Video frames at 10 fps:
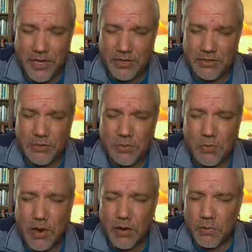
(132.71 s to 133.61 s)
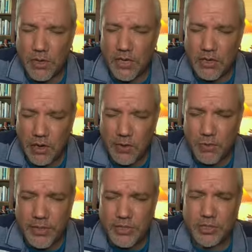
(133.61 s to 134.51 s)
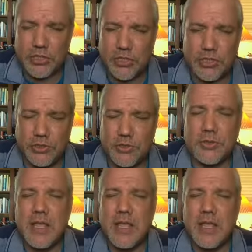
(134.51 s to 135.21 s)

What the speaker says: do what we know we should do,